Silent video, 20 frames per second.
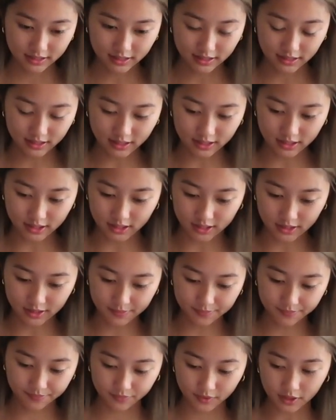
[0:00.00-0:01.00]

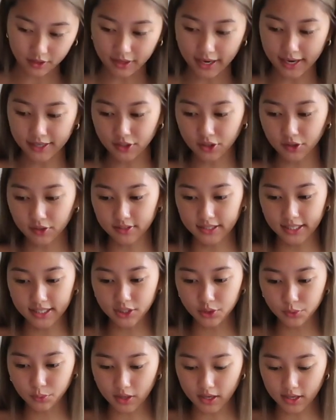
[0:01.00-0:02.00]
Okay, so
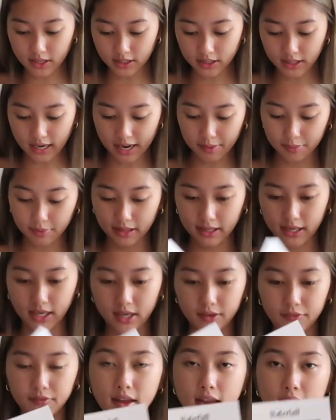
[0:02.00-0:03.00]
this one, I
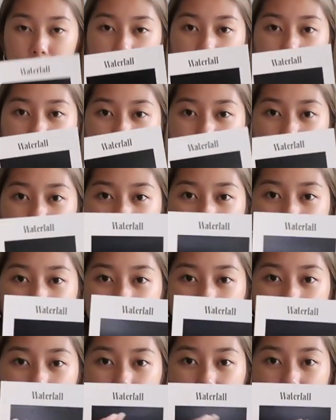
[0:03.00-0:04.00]
believe that if you
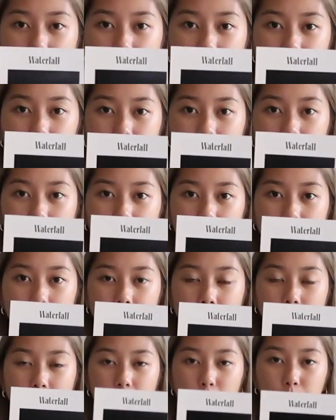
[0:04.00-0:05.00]
heat it,
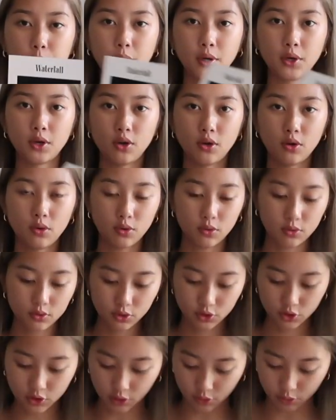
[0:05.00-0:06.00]
it will
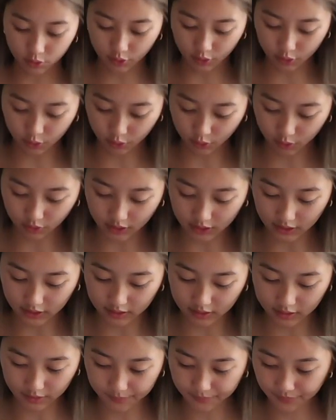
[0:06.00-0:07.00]
show you
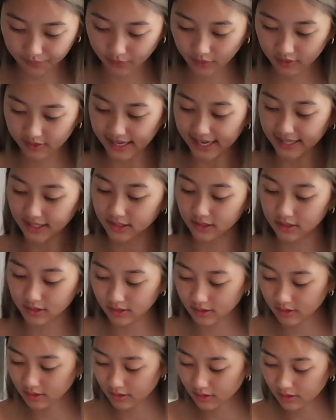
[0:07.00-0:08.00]

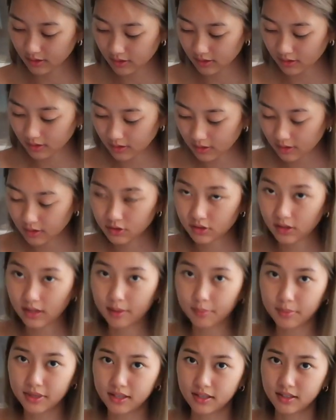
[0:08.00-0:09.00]
text. So
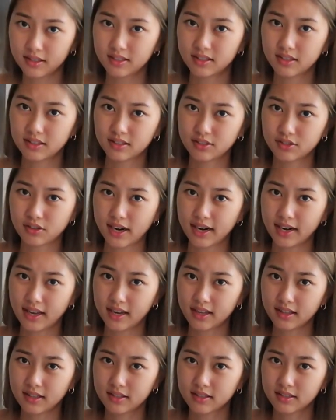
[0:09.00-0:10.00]
let me try
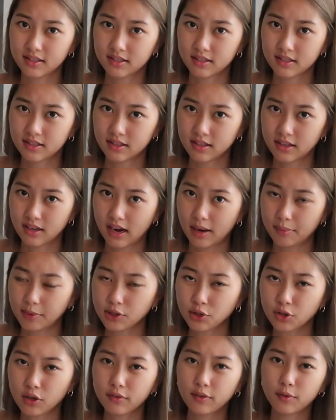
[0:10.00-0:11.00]
that. I'm
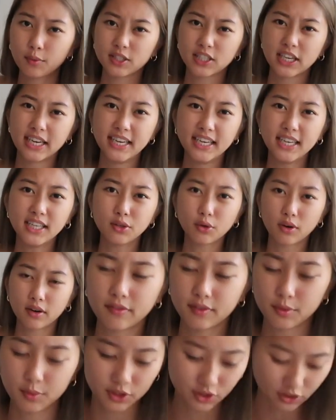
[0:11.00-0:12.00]
not sure if it was heat
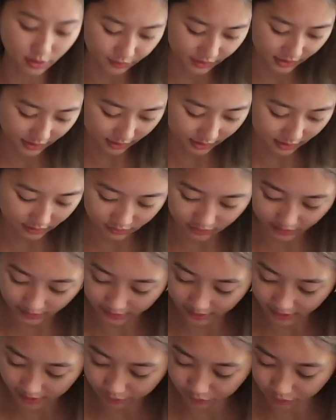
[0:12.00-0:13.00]
if it was something else,
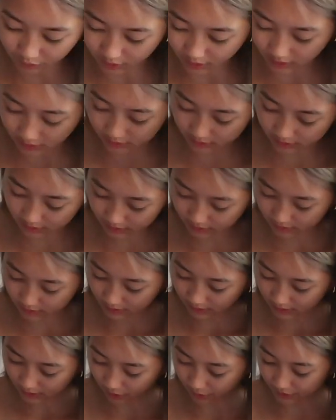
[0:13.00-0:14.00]
like I forgot.
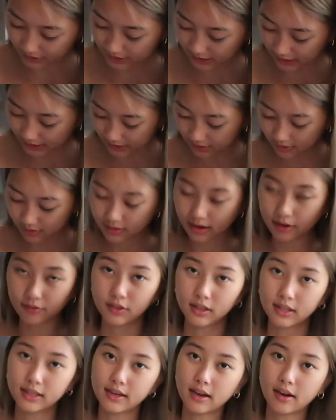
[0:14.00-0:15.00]
Oh, it's heat,
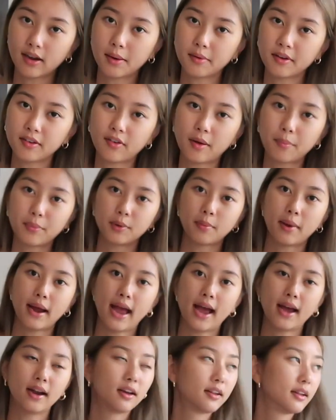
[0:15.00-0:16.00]
definitely. If I put my
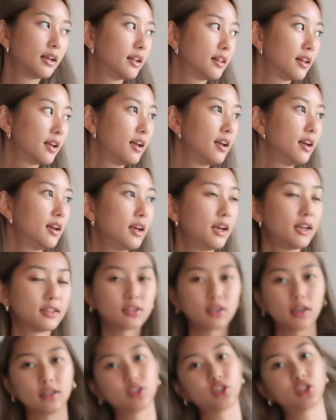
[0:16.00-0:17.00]
hand on it,
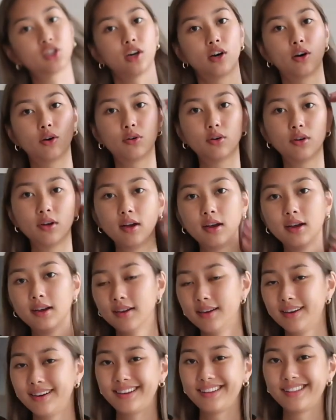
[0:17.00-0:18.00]
it's gonna show
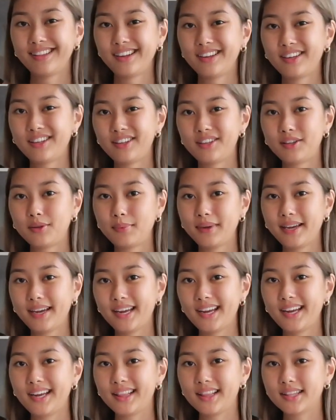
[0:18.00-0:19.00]
a little
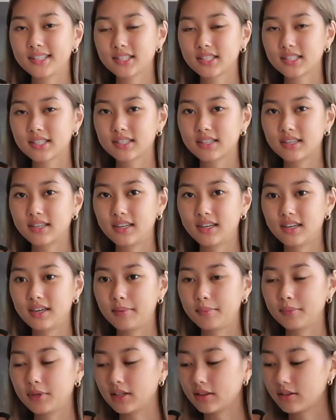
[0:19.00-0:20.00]
bit.
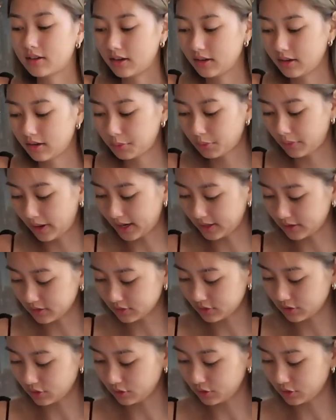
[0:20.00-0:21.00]
I'm not gonna wait
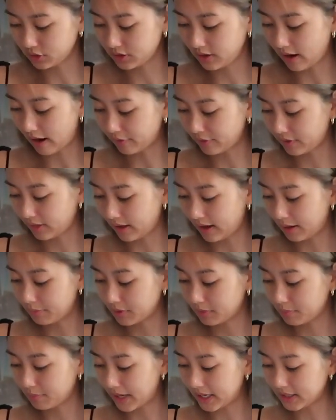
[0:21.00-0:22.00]
until you see everything,
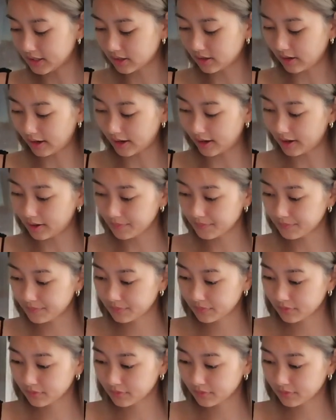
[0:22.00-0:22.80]
but basically